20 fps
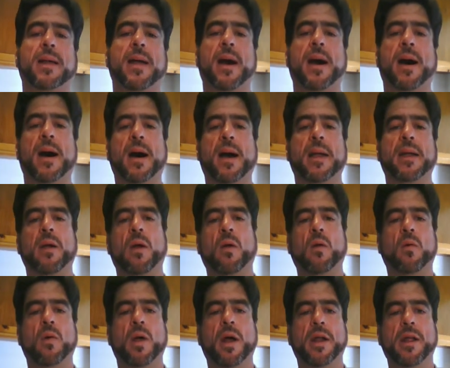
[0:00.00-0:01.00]
eye
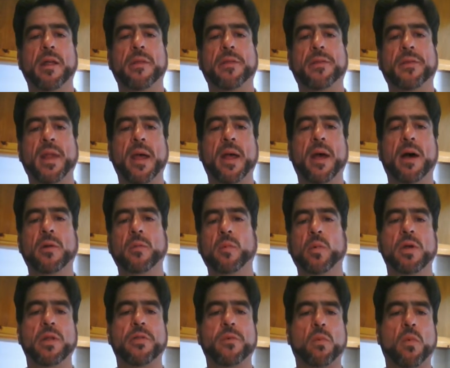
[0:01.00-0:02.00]
runneth down
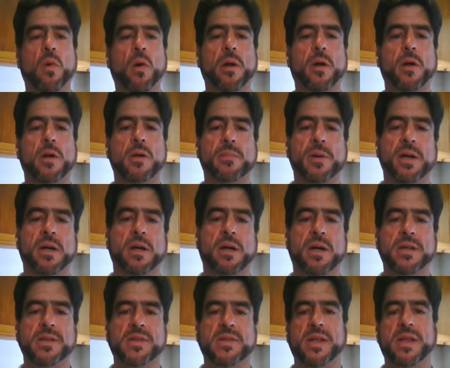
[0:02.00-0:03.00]
with water,
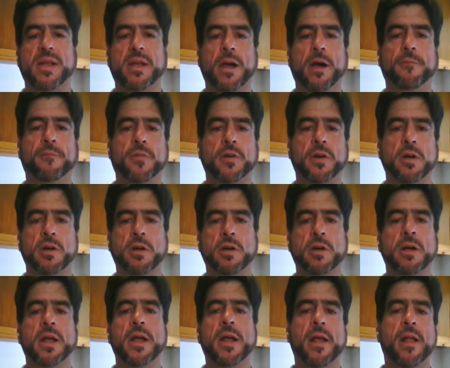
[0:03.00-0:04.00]
because the
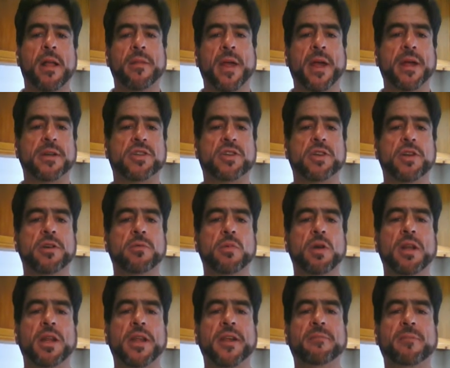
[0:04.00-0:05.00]
Comforter that should
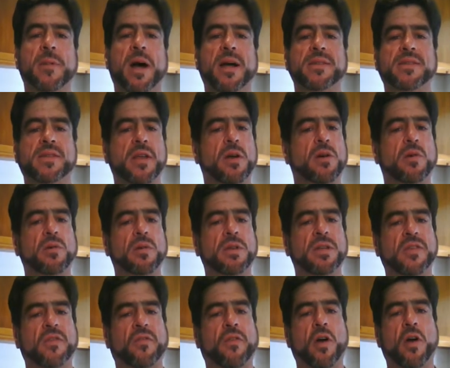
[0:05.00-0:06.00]
relieve my soul
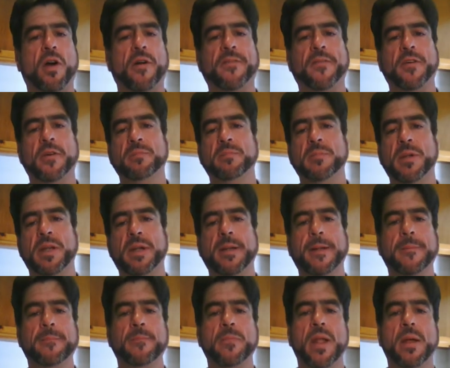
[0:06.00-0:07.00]
is far from
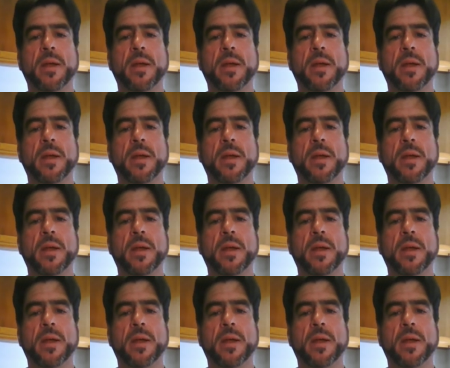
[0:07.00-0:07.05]
me.